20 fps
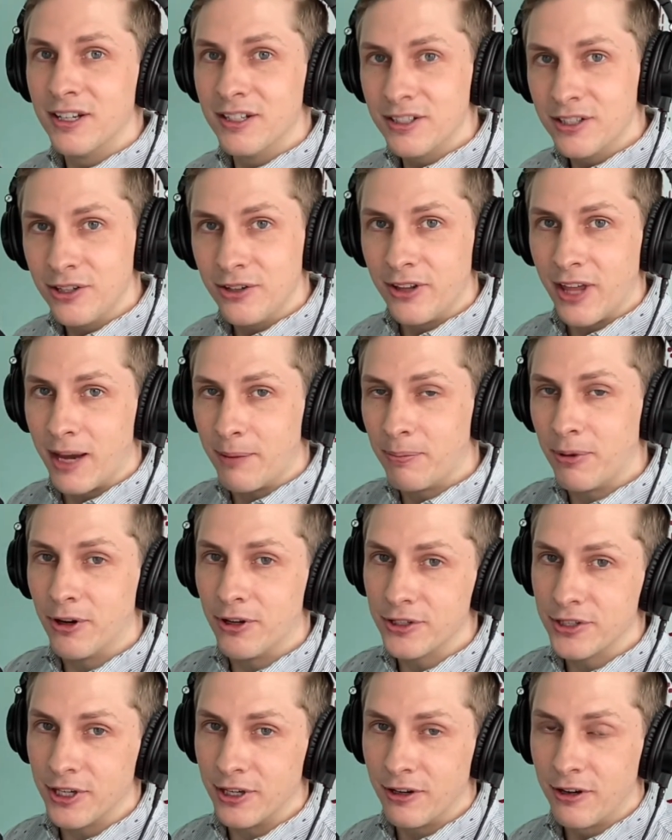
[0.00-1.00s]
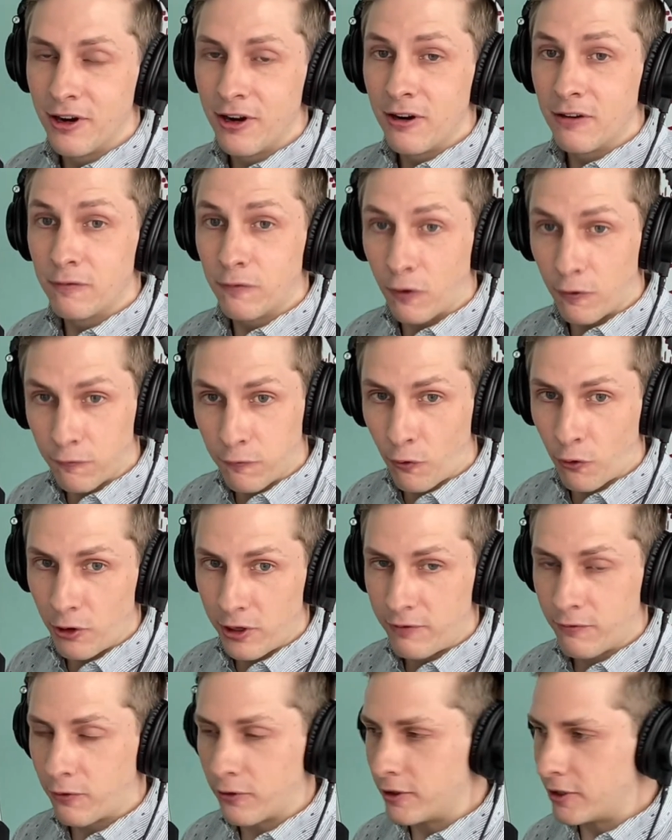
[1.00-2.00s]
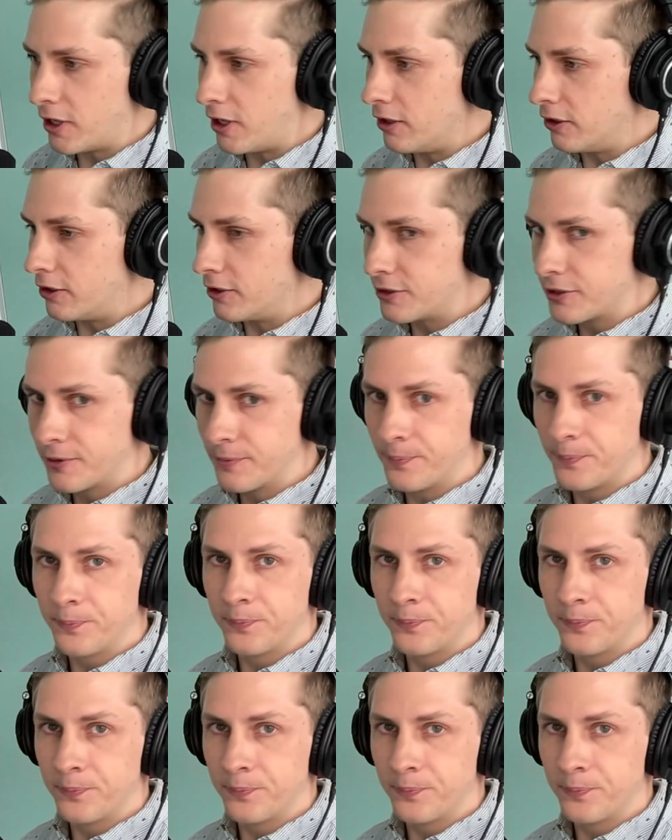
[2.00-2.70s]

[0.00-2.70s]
to that person for $44.